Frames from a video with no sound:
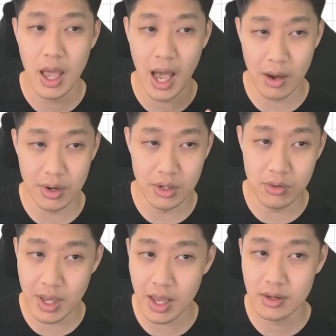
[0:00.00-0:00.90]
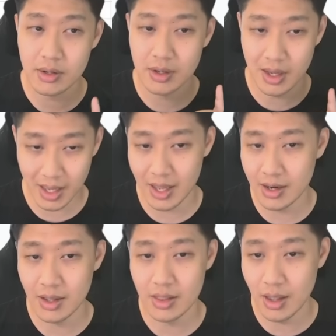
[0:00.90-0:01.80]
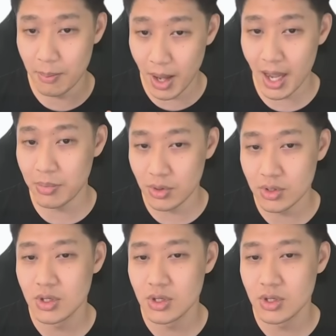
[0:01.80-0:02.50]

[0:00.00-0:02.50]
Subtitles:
How do I know that? Again, the Bible.